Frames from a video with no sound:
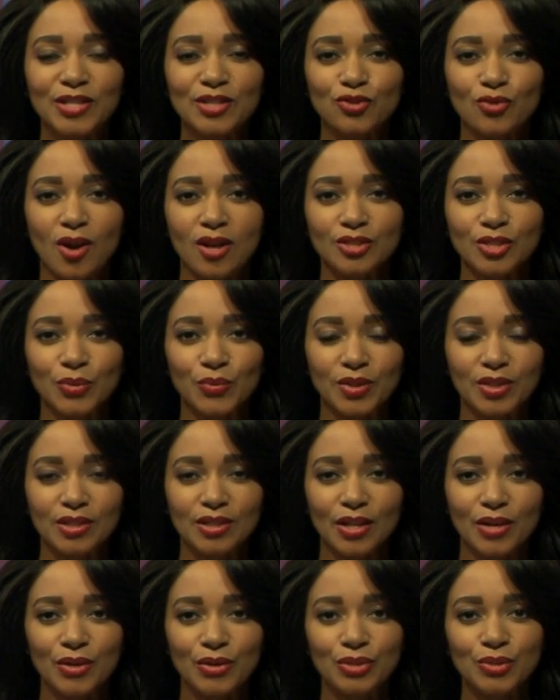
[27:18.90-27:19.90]
we draw to a
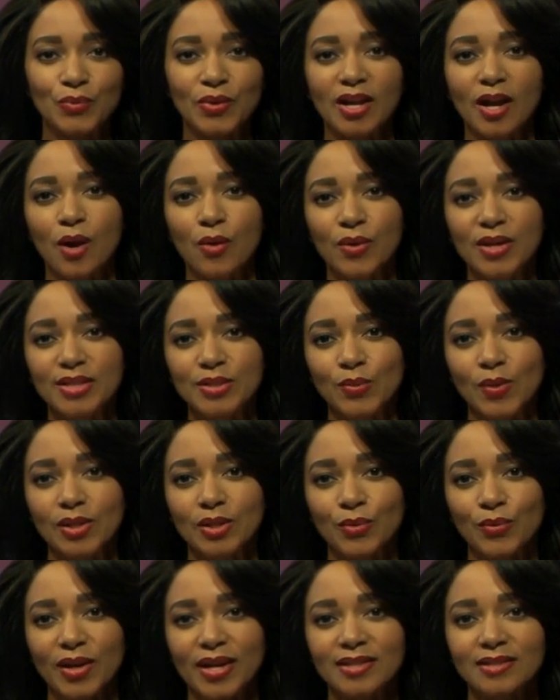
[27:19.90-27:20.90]
close, we always
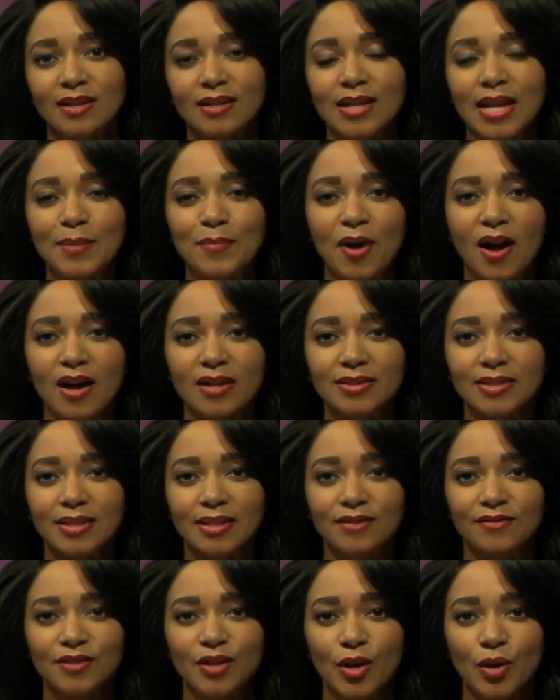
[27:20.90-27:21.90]
want to end on a
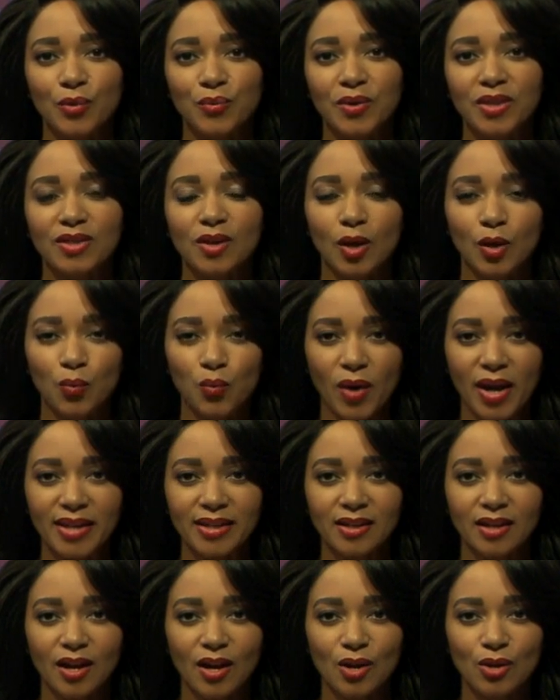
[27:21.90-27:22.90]
positive note with our Way
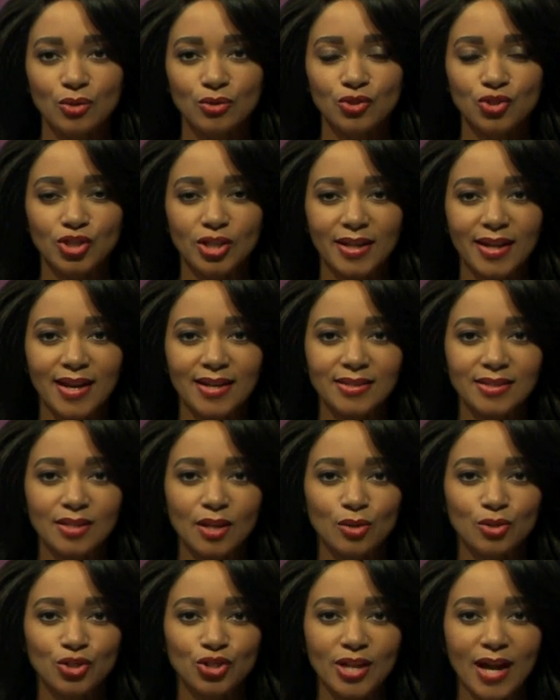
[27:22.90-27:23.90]
to Go
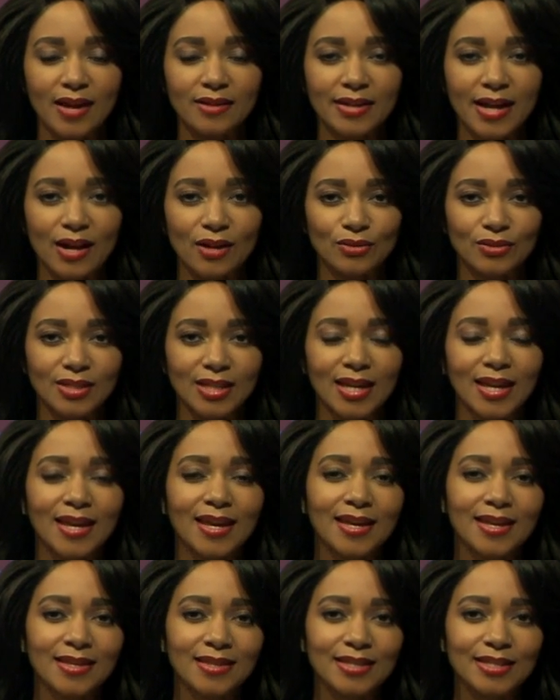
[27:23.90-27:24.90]
GSO shout-out.
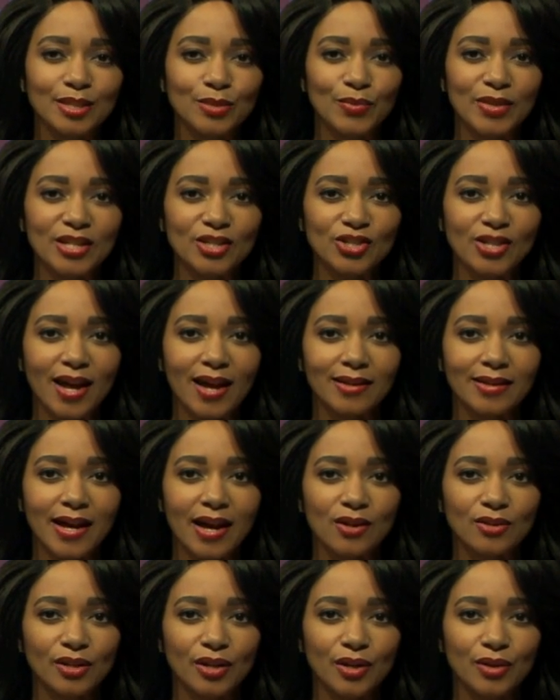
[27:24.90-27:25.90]
This week's
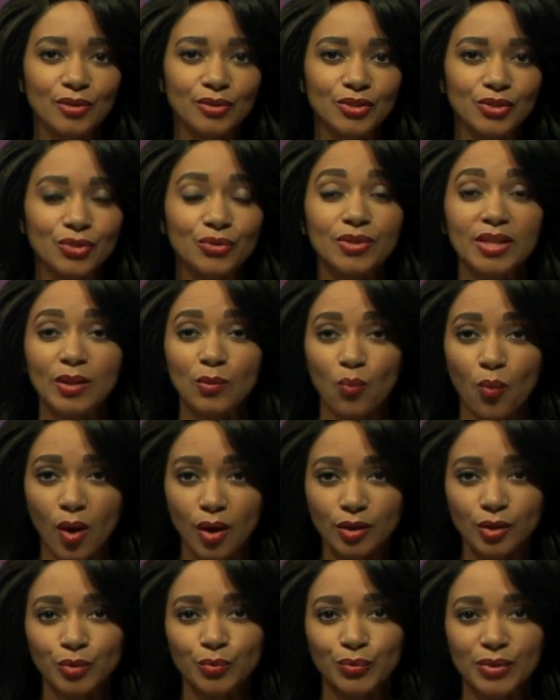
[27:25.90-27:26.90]
shout-out goes to the
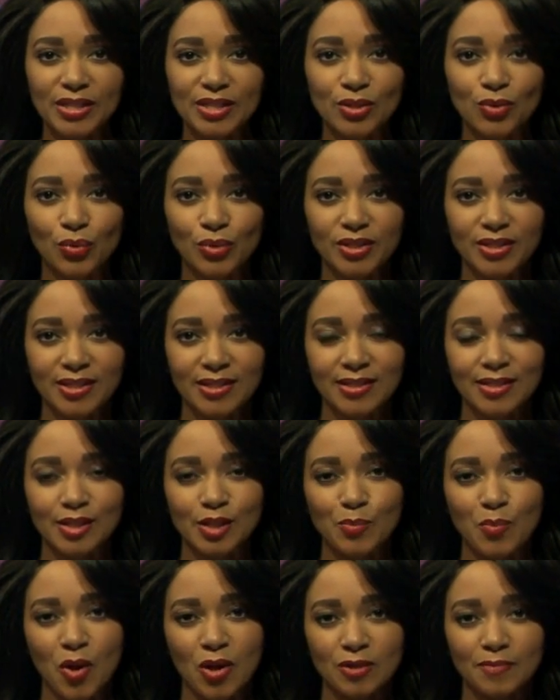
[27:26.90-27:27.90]
Water Resources
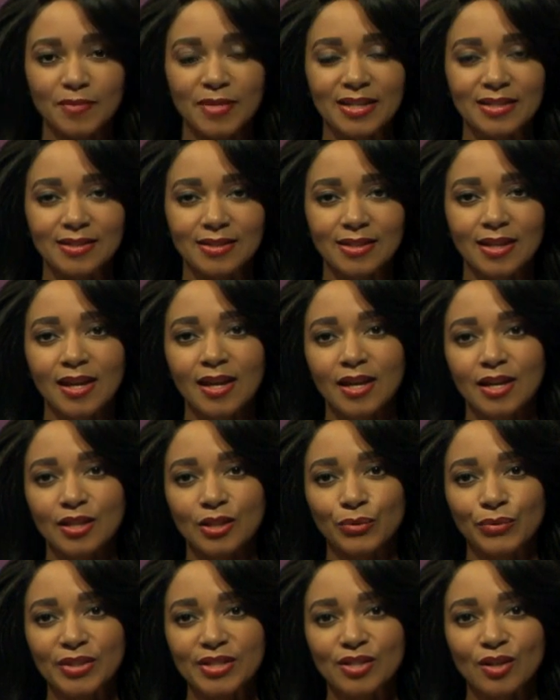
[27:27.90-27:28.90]
Department.
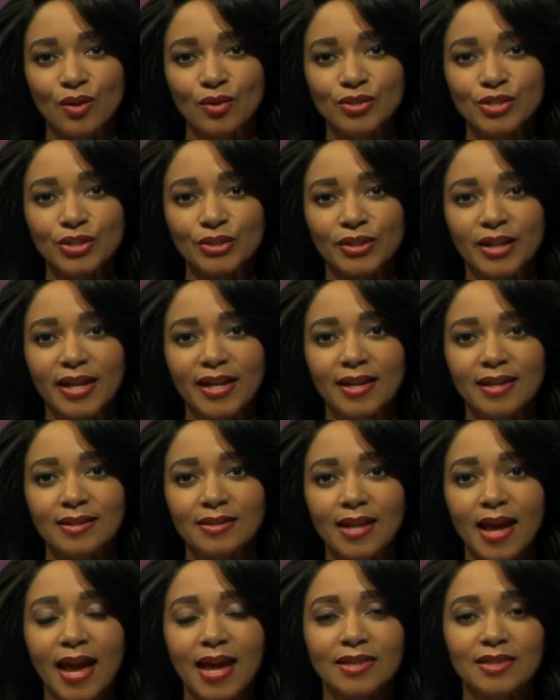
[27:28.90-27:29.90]
The results are
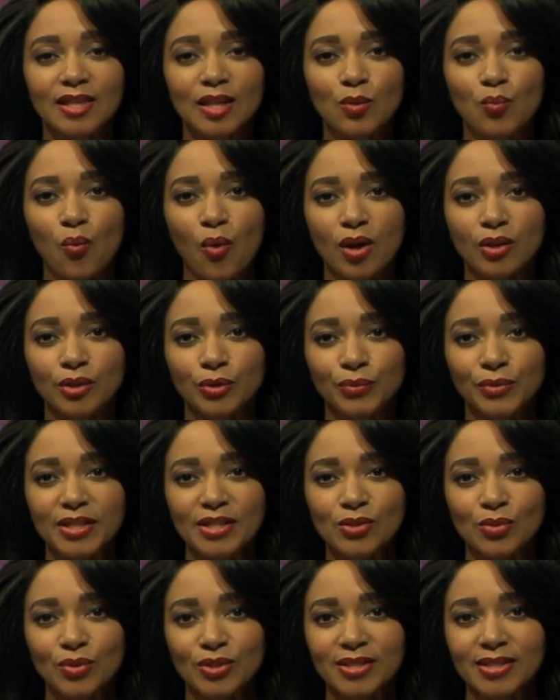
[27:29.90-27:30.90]
in, and the Water
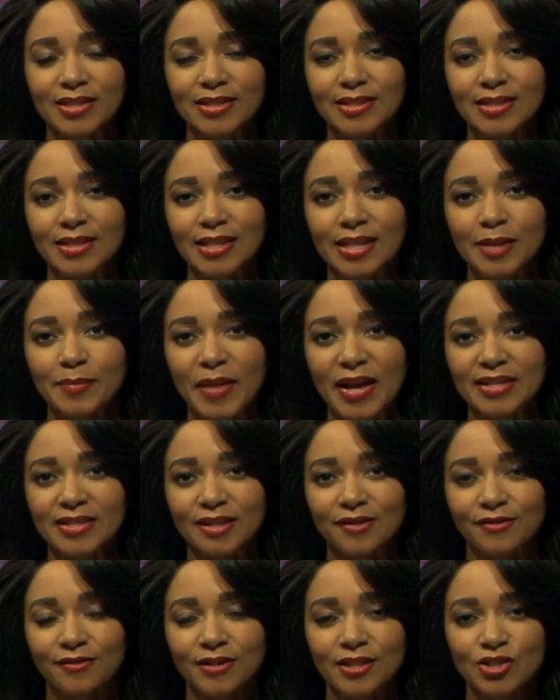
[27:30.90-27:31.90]
Resources team has
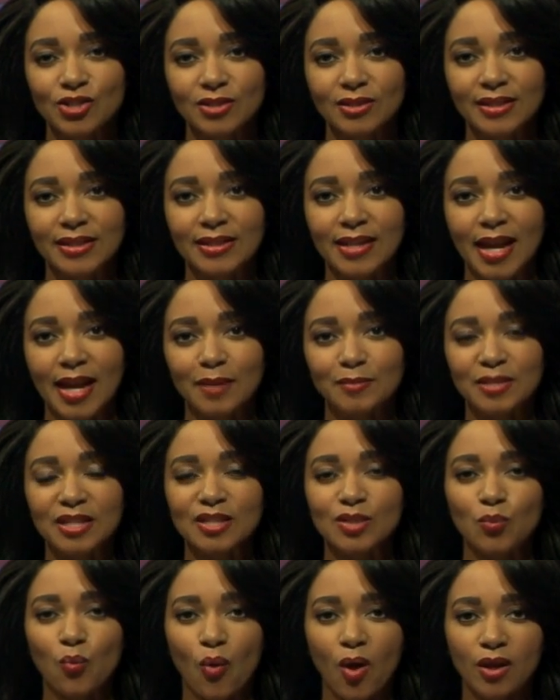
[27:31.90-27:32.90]
officially named
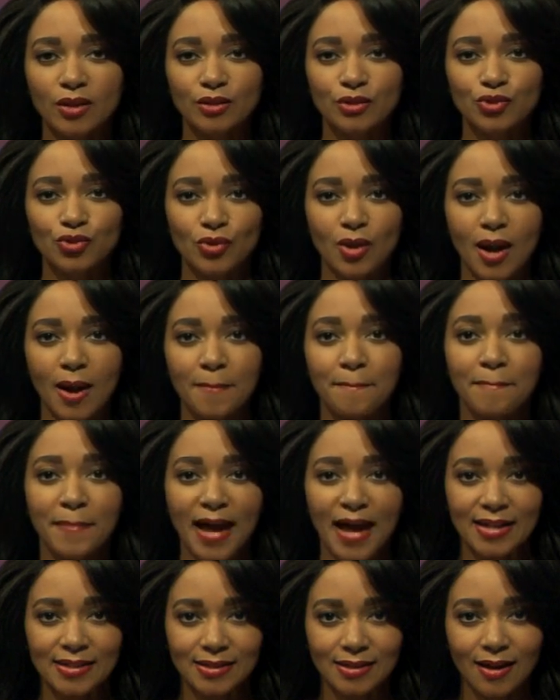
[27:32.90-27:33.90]
its water drop
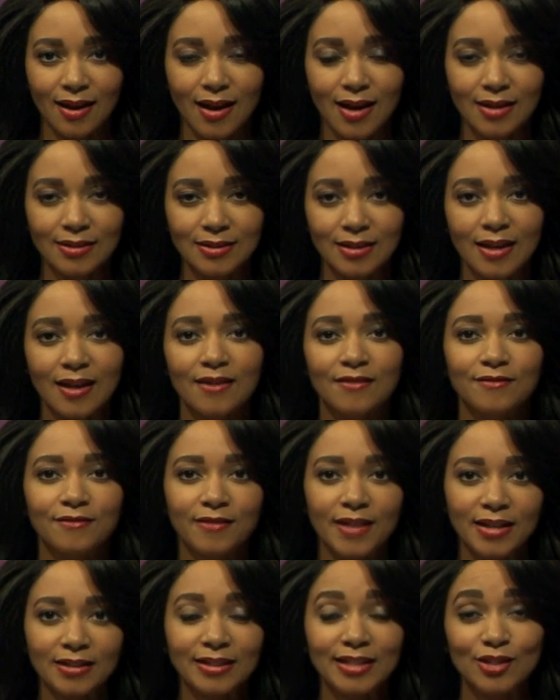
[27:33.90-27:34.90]
mascot,
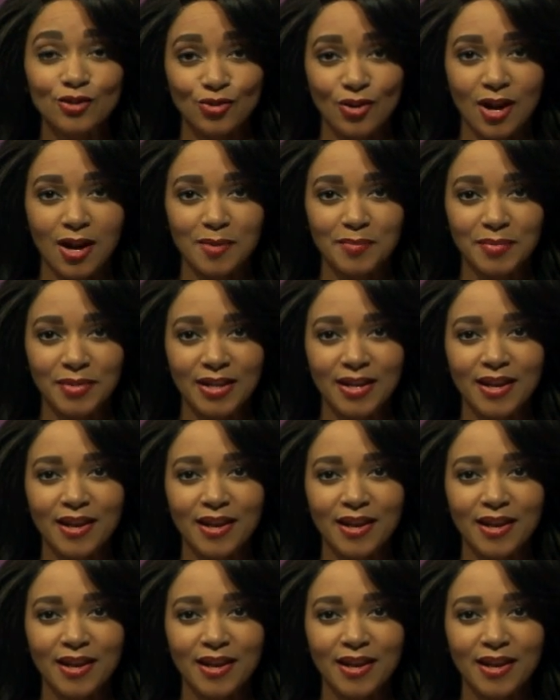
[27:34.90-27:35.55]
Velly Drop.